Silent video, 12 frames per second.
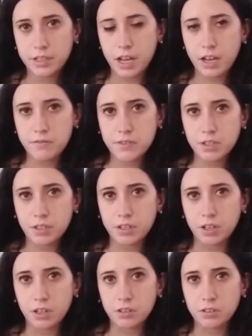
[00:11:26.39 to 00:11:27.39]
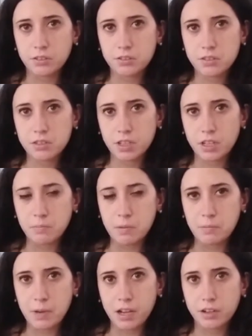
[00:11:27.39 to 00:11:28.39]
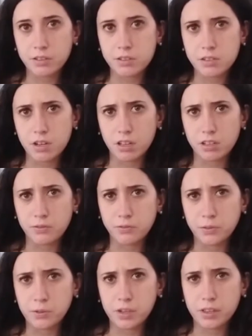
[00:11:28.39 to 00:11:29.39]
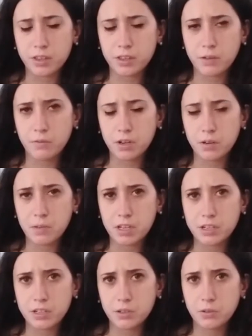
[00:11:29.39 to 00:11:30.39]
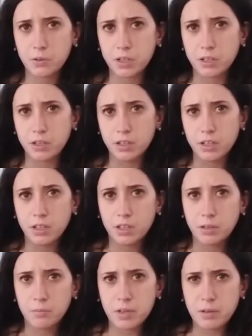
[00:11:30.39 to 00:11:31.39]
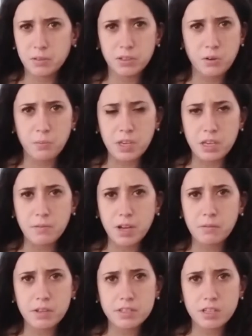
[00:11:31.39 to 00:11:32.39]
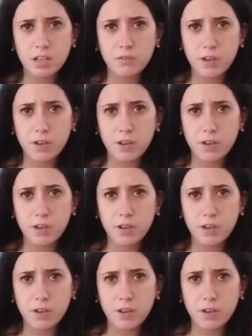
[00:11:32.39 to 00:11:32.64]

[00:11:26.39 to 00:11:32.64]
have certain hurdles, like be back on solid food, I think they wanted me to do, and be able to go pee by myself.